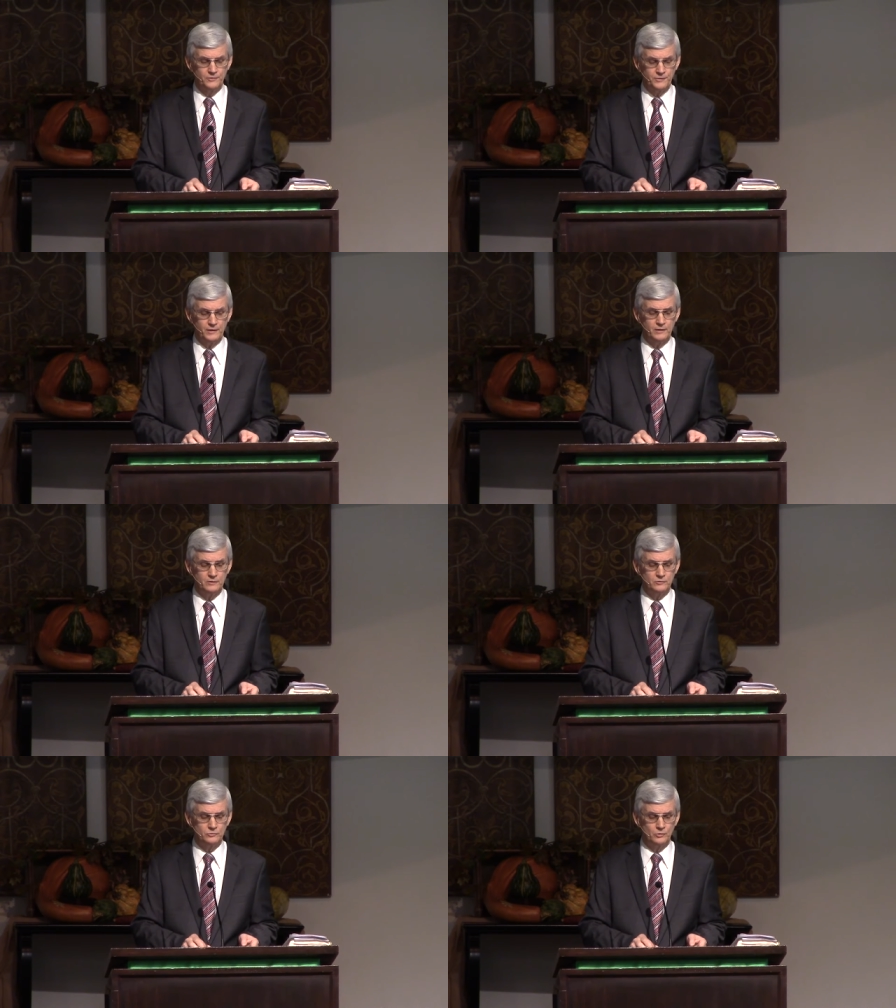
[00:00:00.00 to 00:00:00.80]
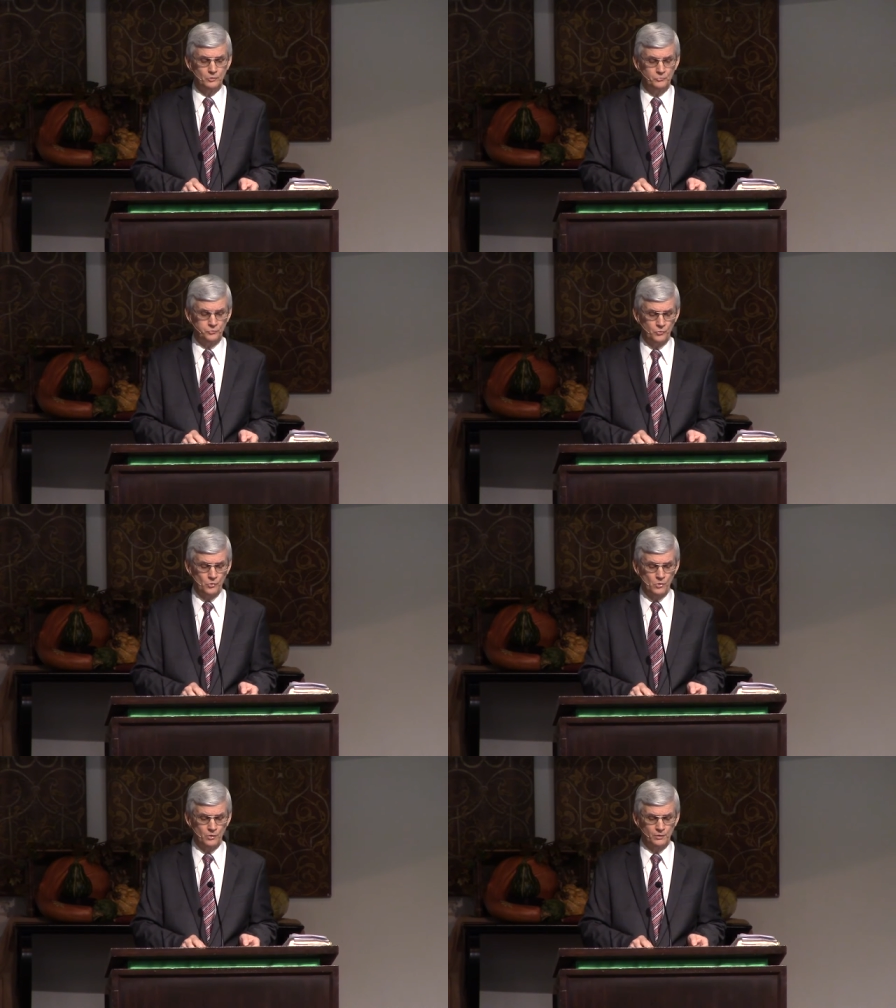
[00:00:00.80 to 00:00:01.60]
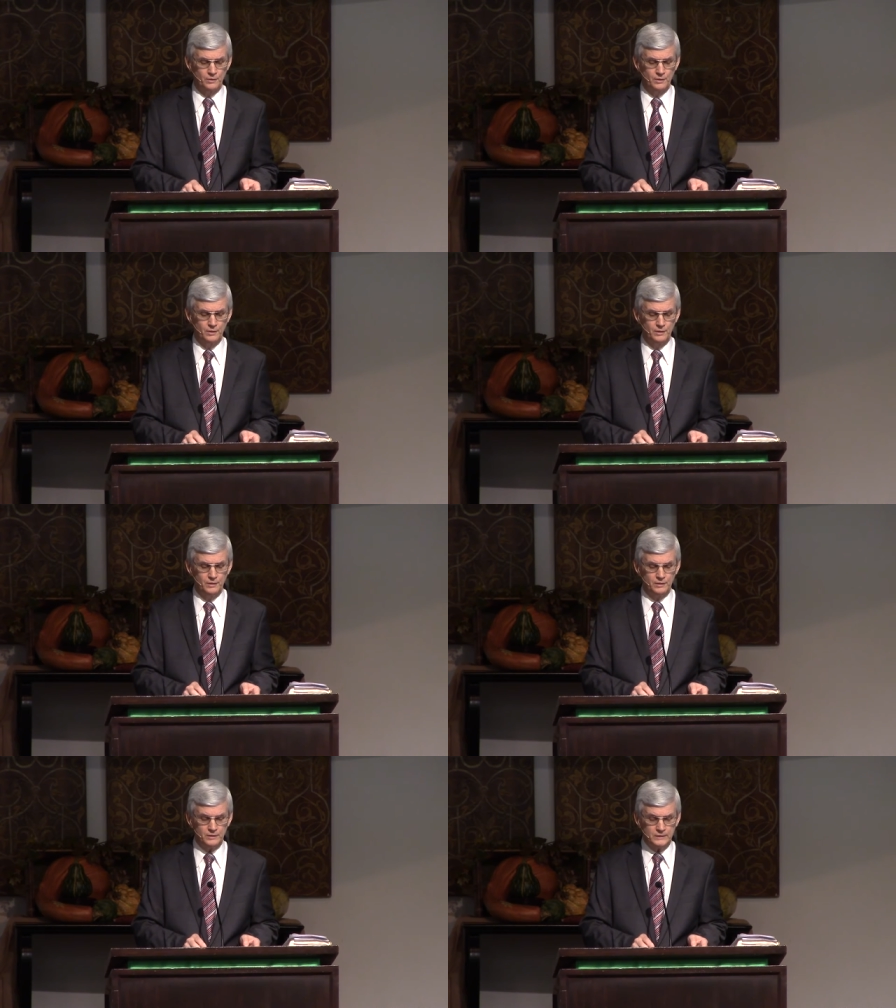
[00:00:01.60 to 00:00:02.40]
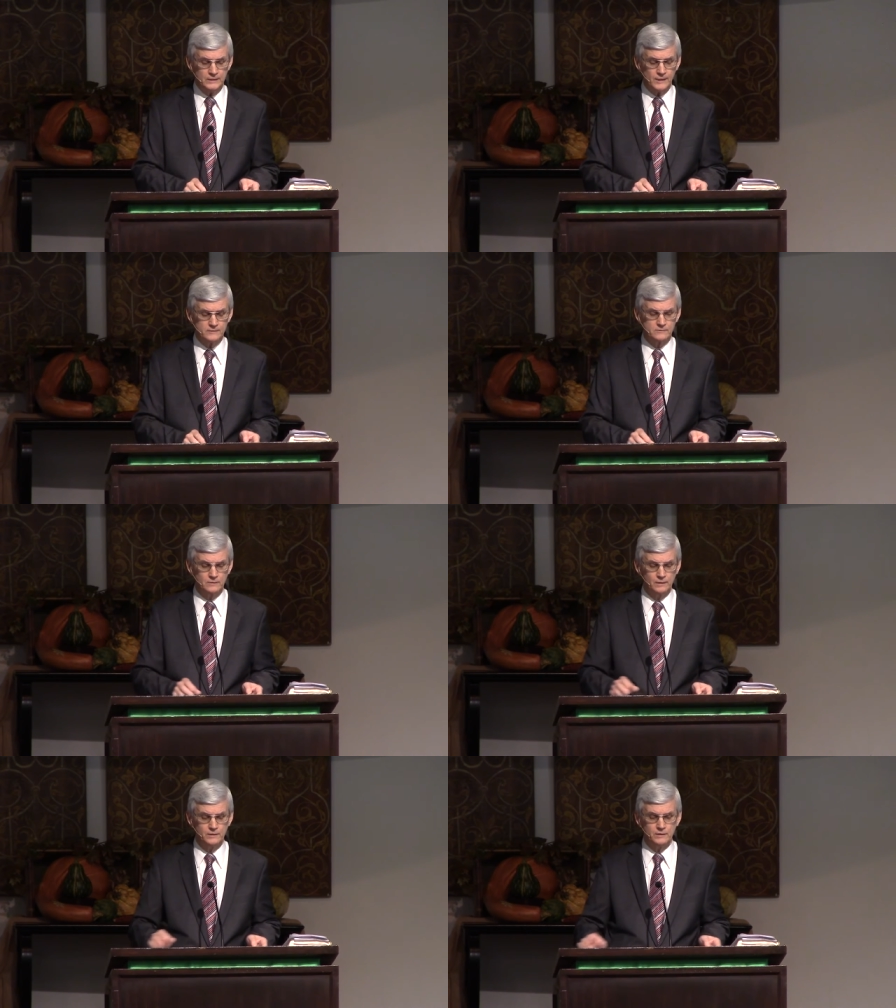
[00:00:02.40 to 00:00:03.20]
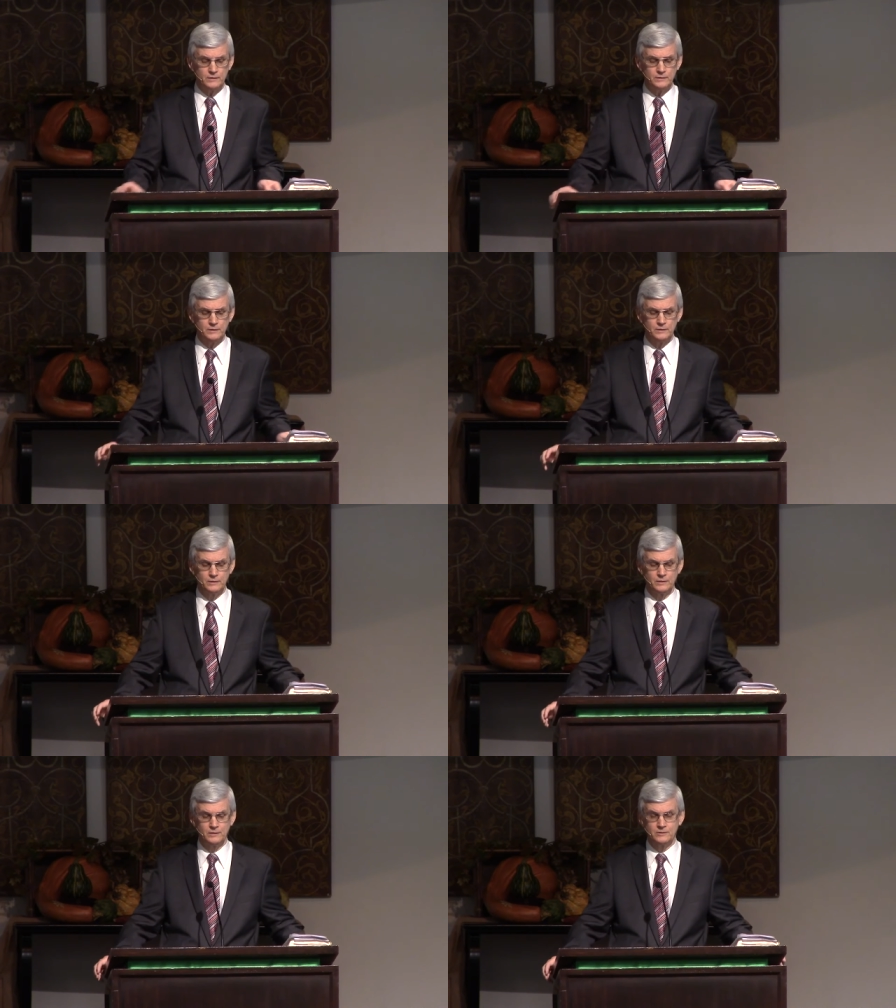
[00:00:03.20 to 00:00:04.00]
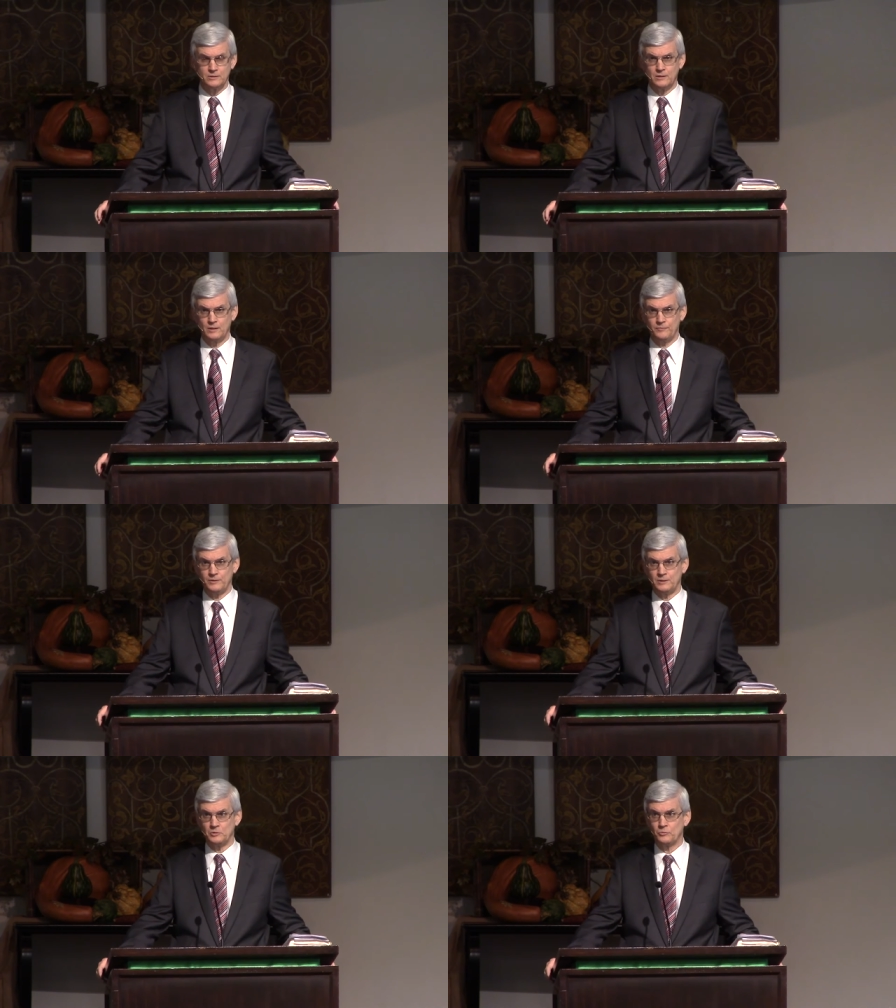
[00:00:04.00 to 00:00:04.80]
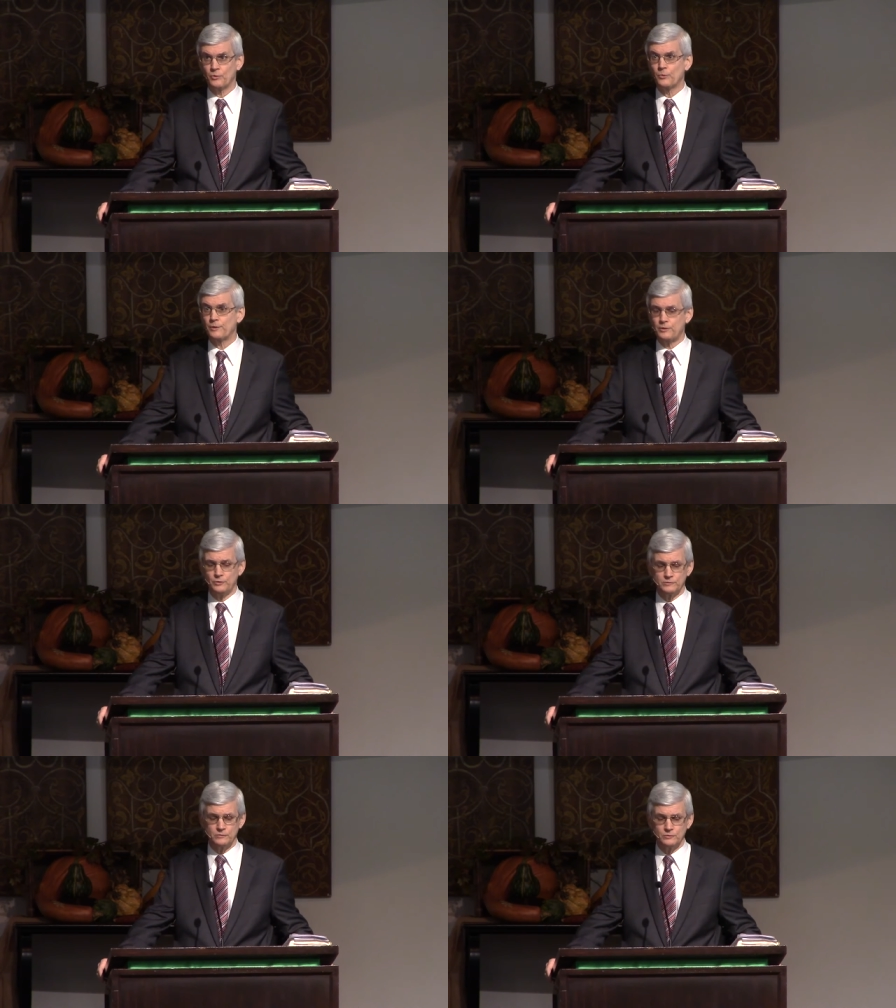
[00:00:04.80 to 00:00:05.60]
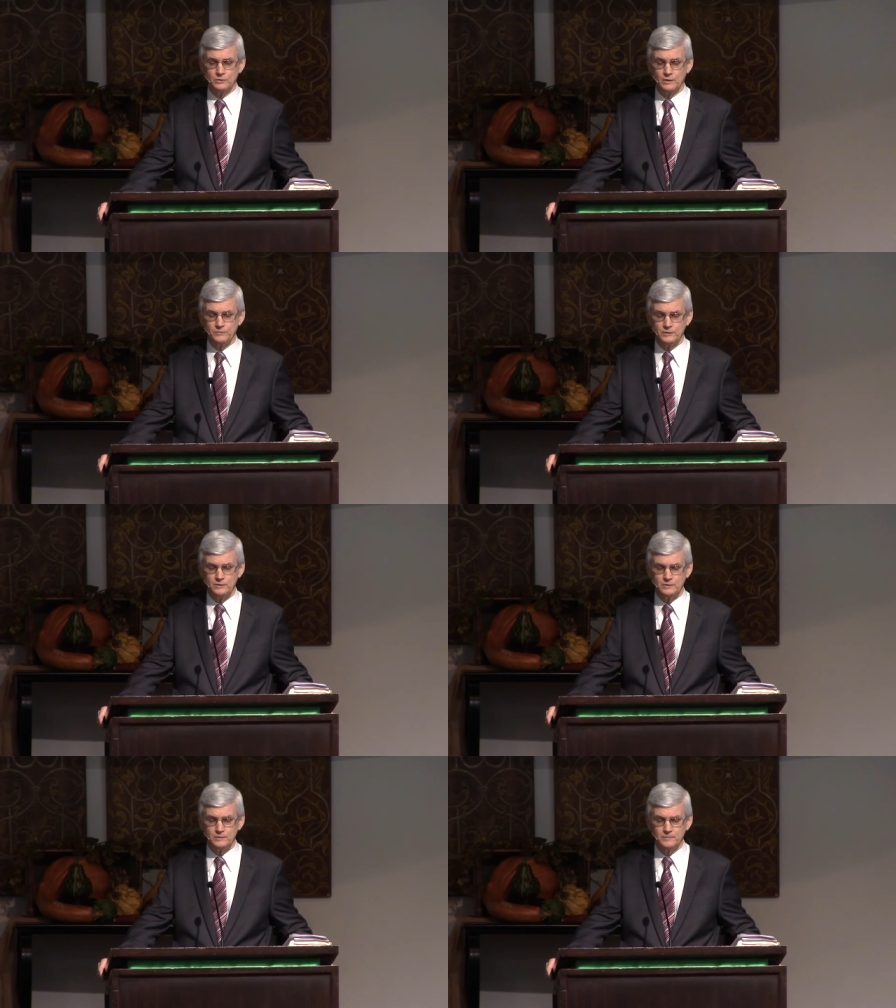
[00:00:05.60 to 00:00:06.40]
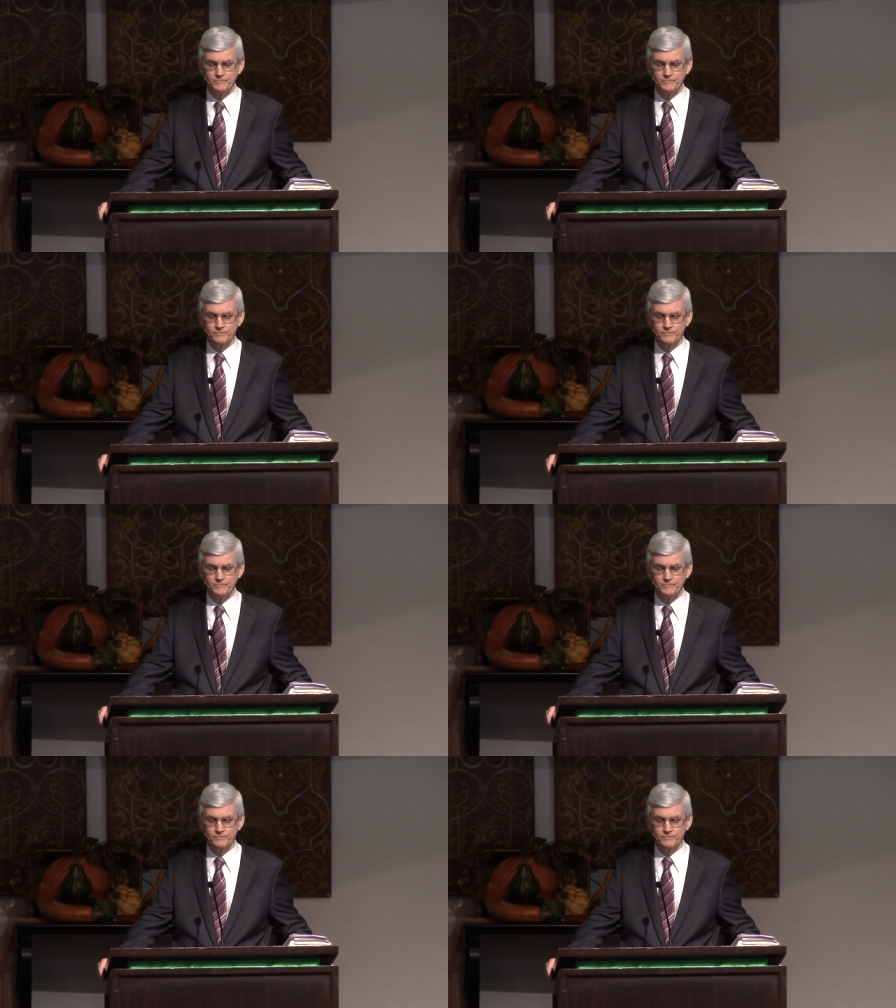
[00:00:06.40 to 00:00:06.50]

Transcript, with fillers: thanks for, it does lead to giving. For where there is no giving,